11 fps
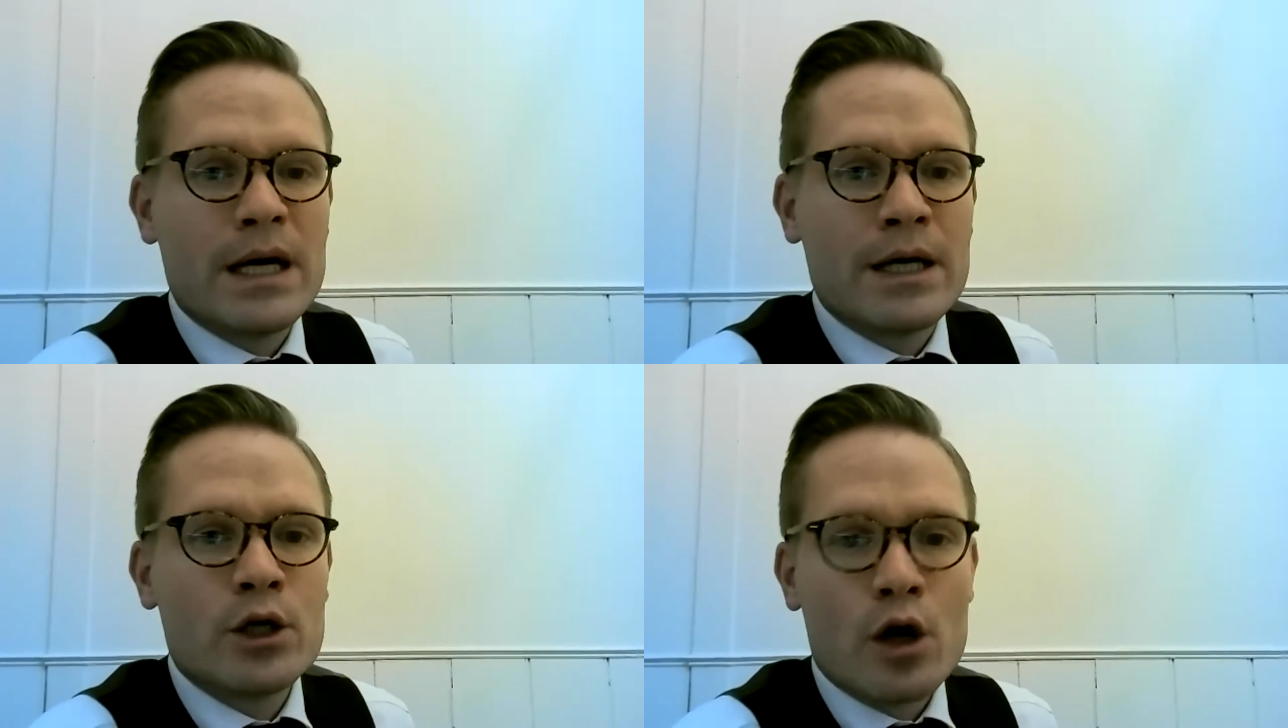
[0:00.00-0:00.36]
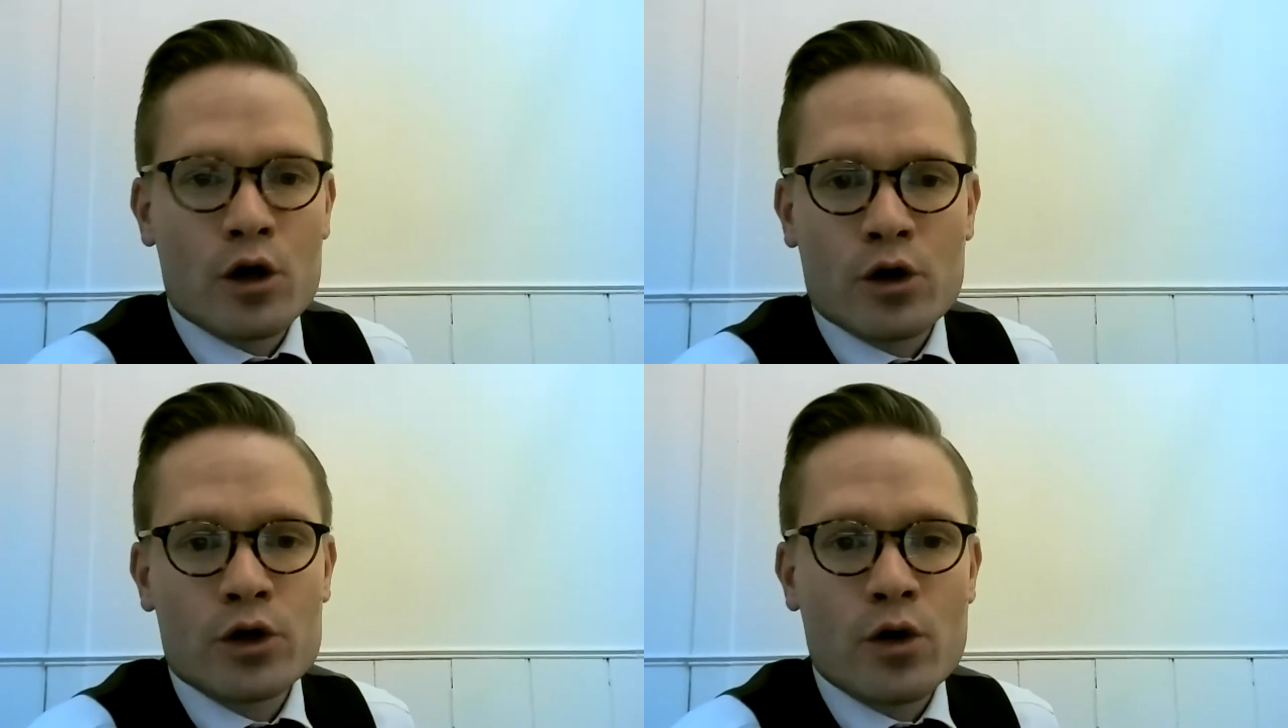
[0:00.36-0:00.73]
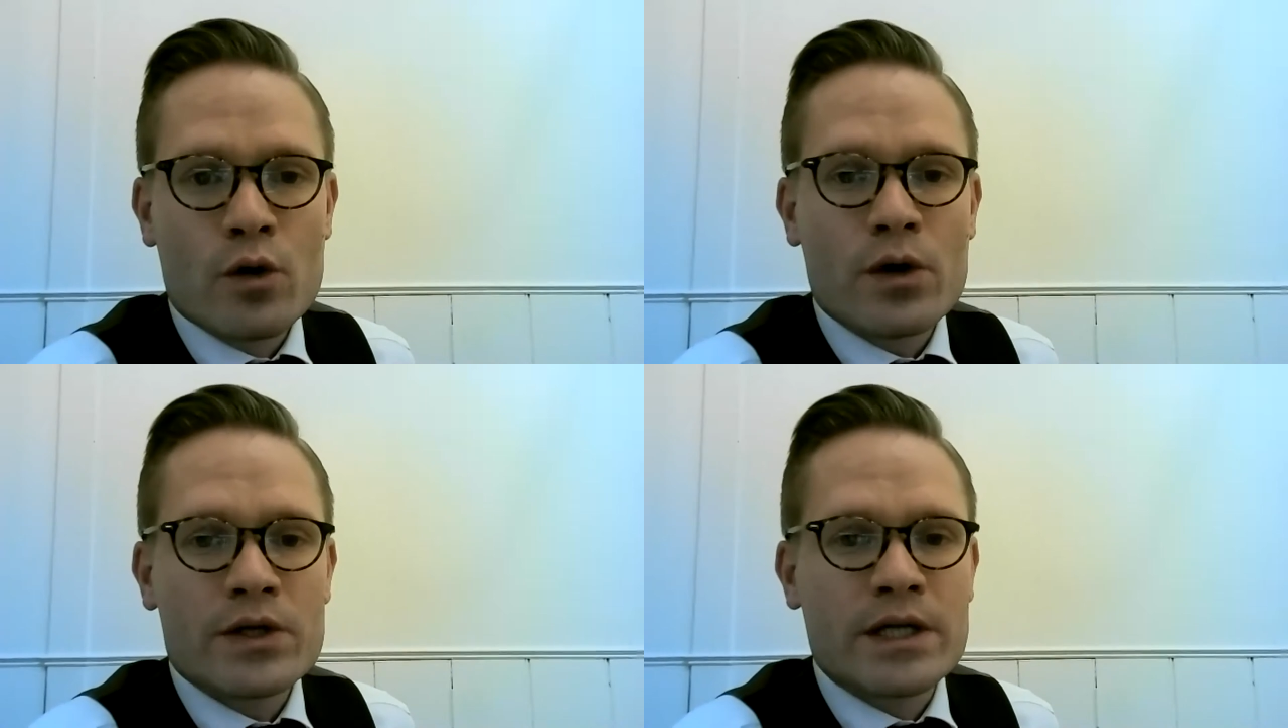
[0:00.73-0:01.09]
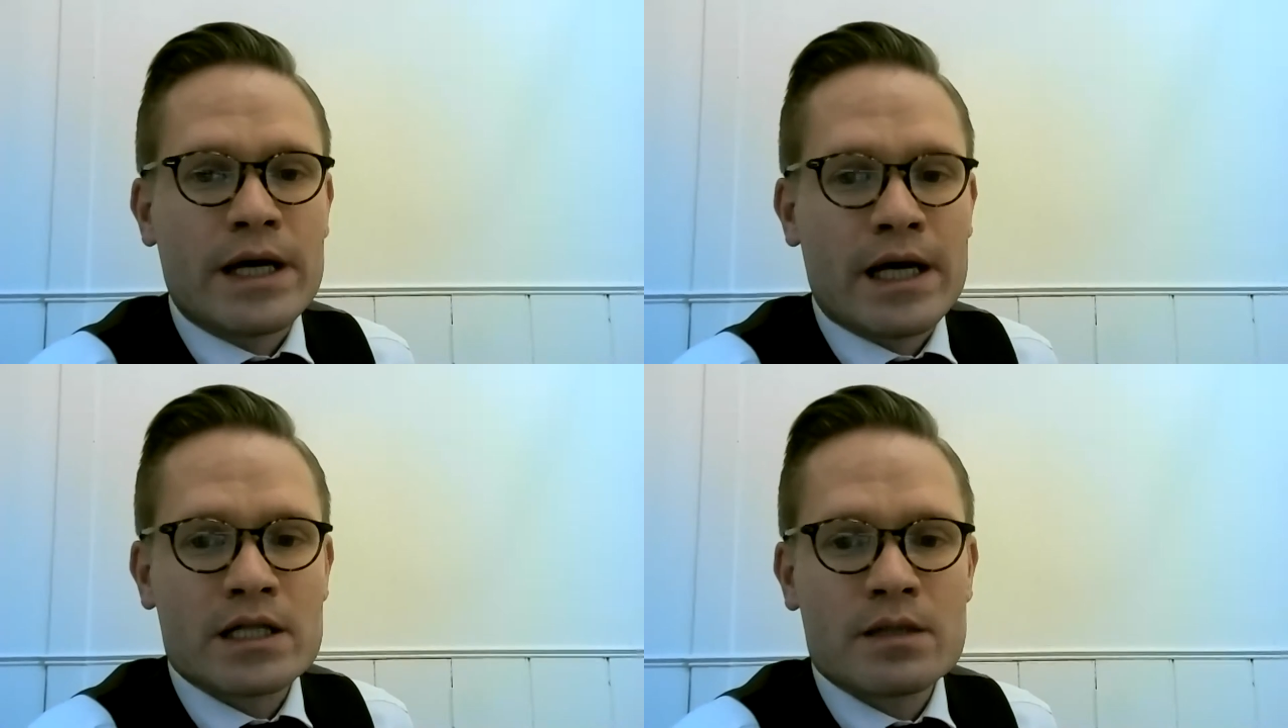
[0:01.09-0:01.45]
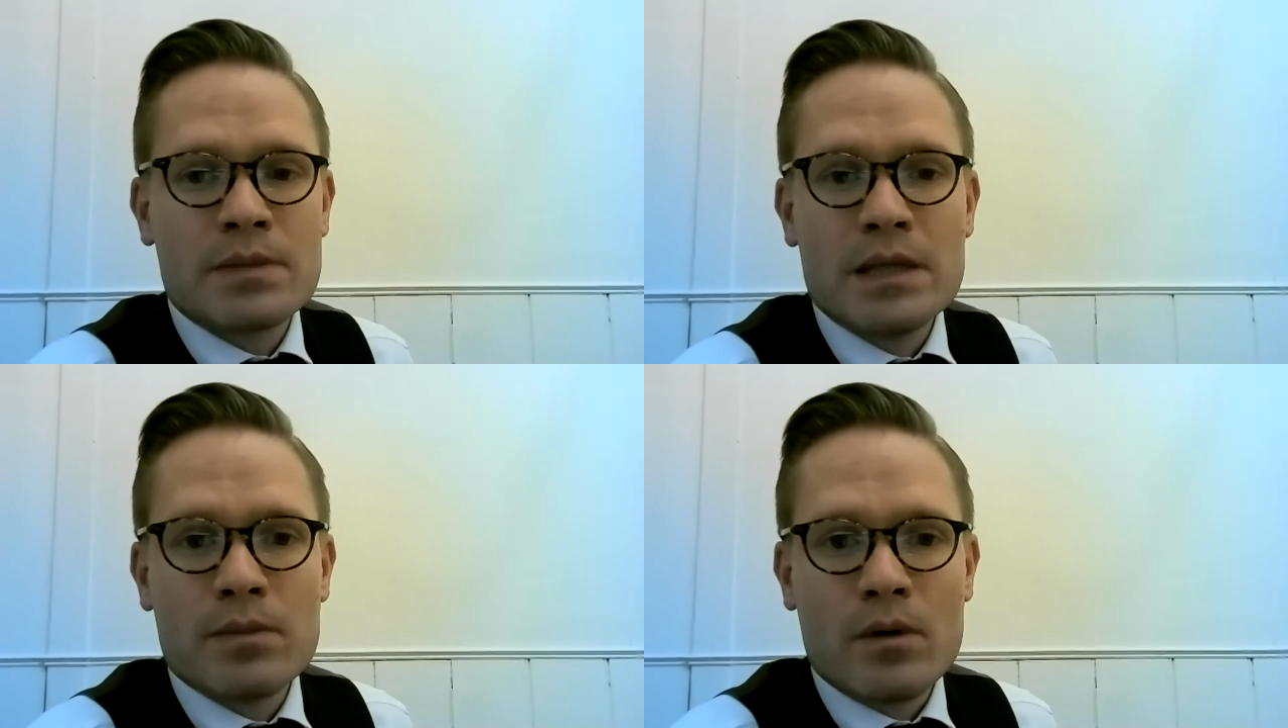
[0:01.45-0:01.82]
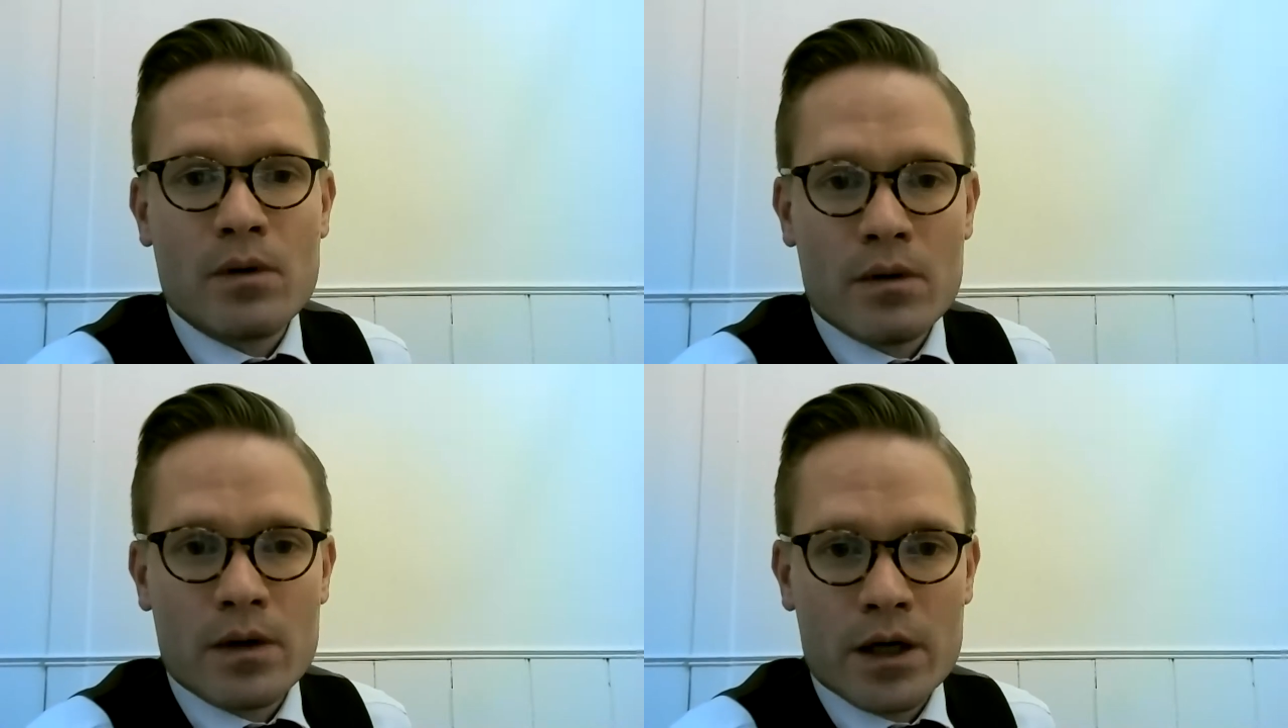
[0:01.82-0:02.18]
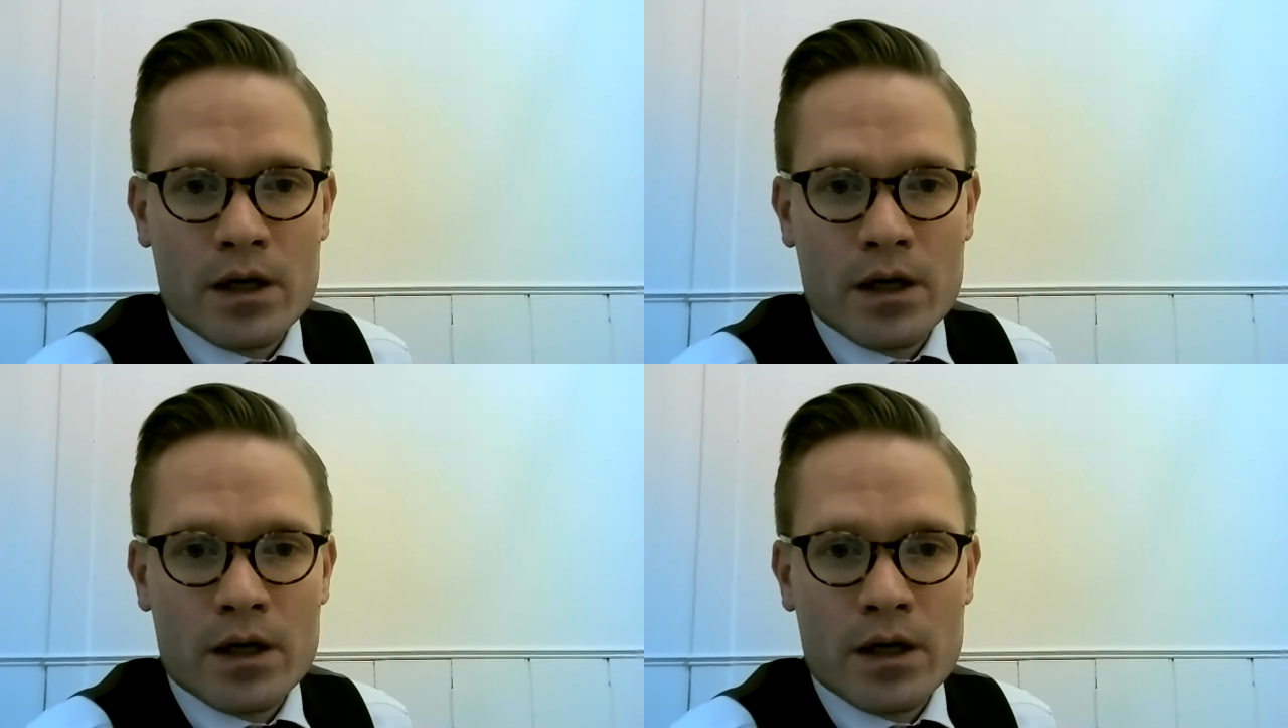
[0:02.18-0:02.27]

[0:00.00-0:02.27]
and knock on doors and ask people,